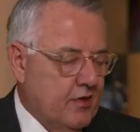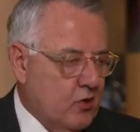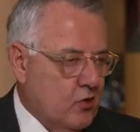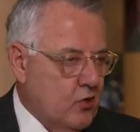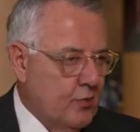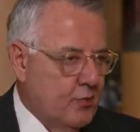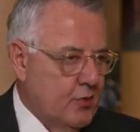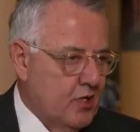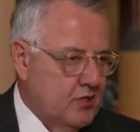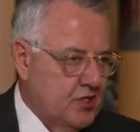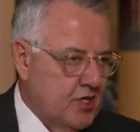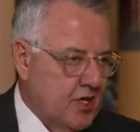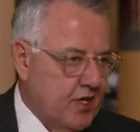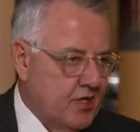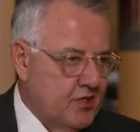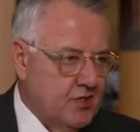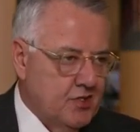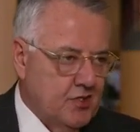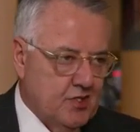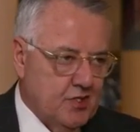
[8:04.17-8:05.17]
criminal
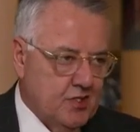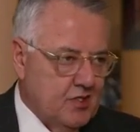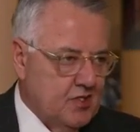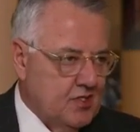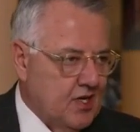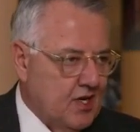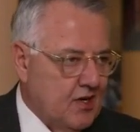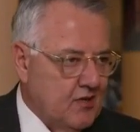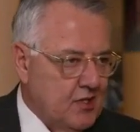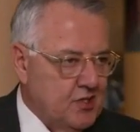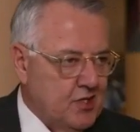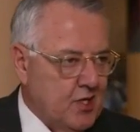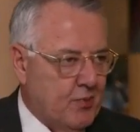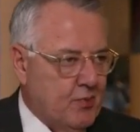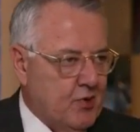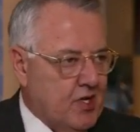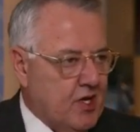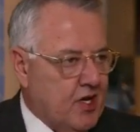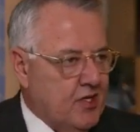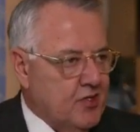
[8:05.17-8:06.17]
case is an entirely
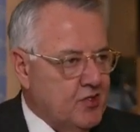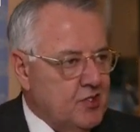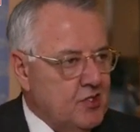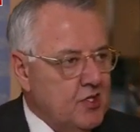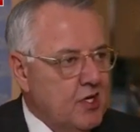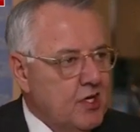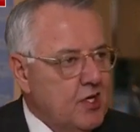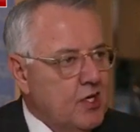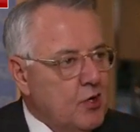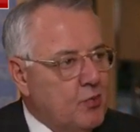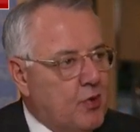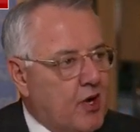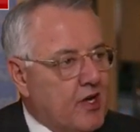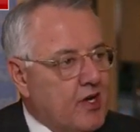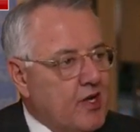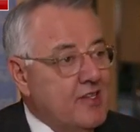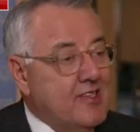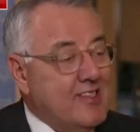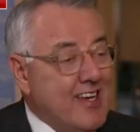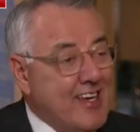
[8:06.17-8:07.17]
separate case.
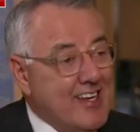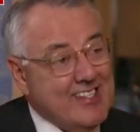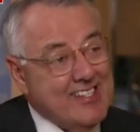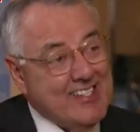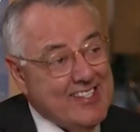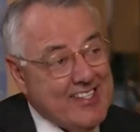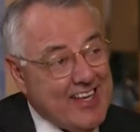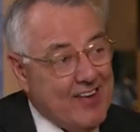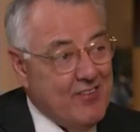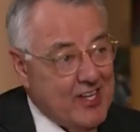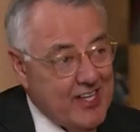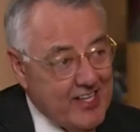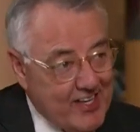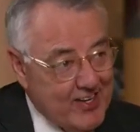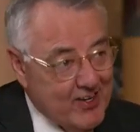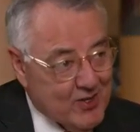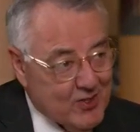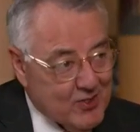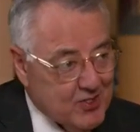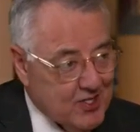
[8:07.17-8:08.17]
But it takes 7
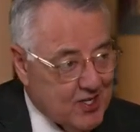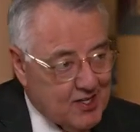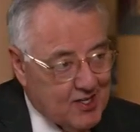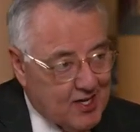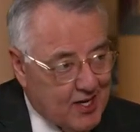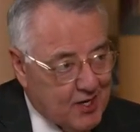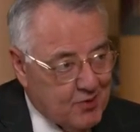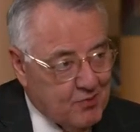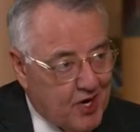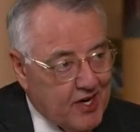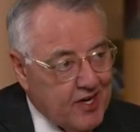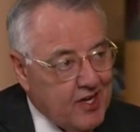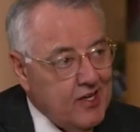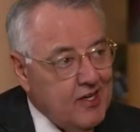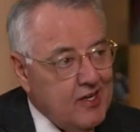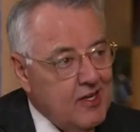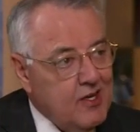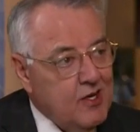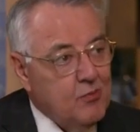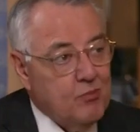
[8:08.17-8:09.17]
years and a lot of
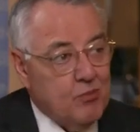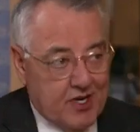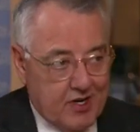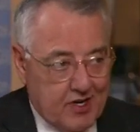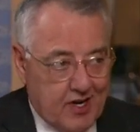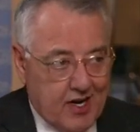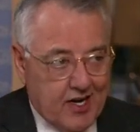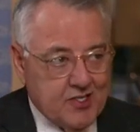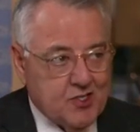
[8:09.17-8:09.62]
money. But I'd